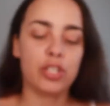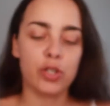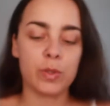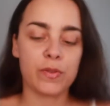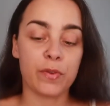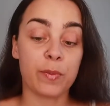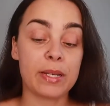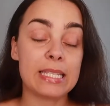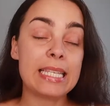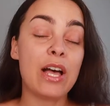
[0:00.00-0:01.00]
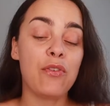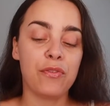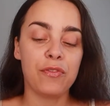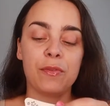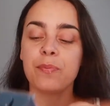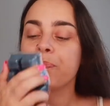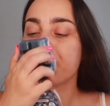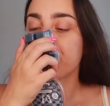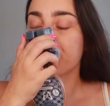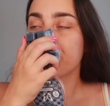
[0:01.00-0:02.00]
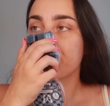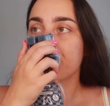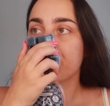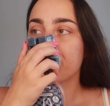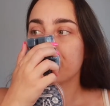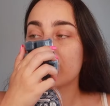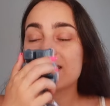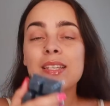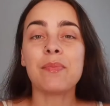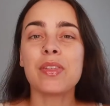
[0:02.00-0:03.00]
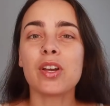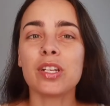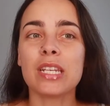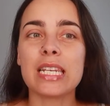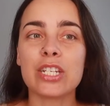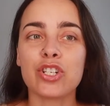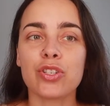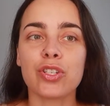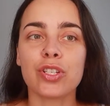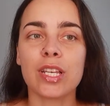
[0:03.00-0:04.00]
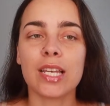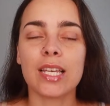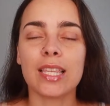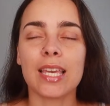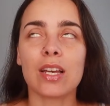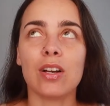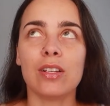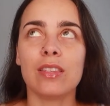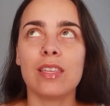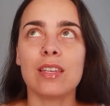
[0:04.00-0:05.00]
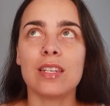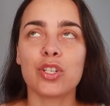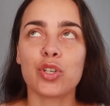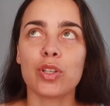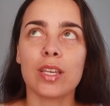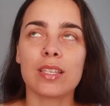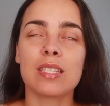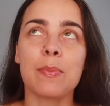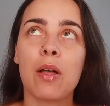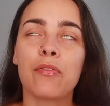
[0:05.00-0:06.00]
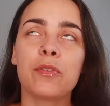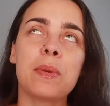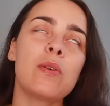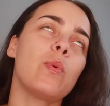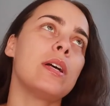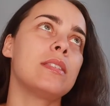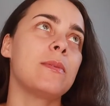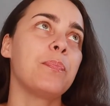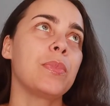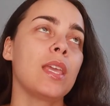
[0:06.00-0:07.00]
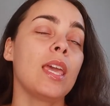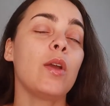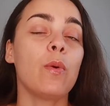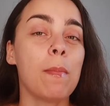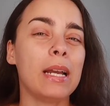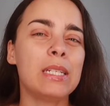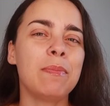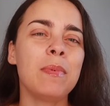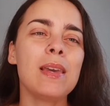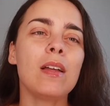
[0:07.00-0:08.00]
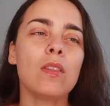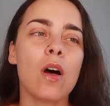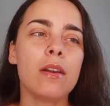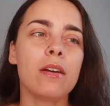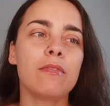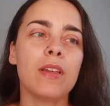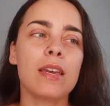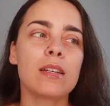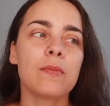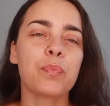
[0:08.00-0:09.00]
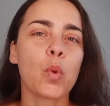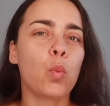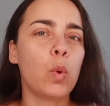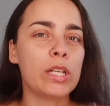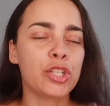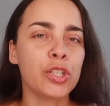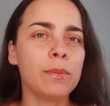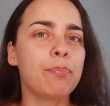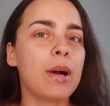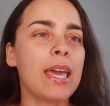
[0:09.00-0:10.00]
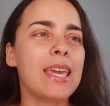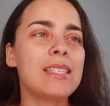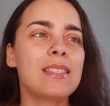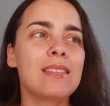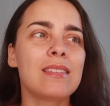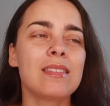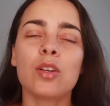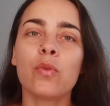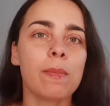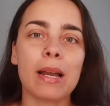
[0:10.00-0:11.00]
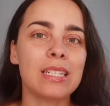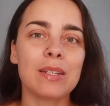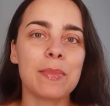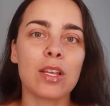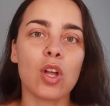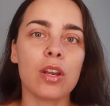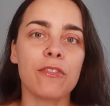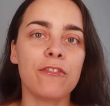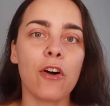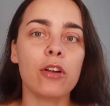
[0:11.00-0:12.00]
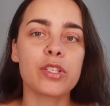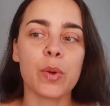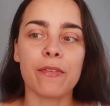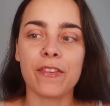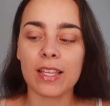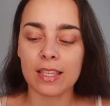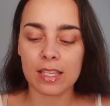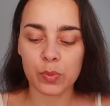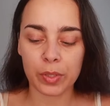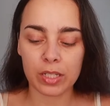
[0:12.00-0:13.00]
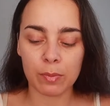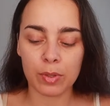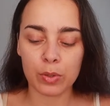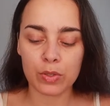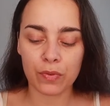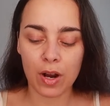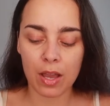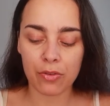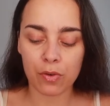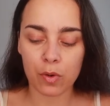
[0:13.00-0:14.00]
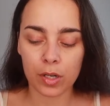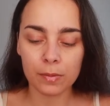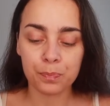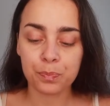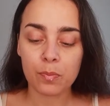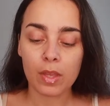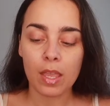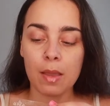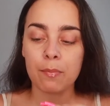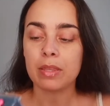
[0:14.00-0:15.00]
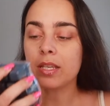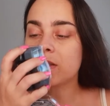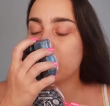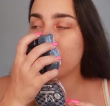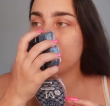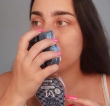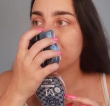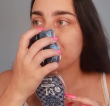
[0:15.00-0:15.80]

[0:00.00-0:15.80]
chose for myself something on initial, like on the initial like smell for me was, it reminded me a lot of like winter, but it still reminded me a lot of fall. So I feel like this one can be used for either or. But this one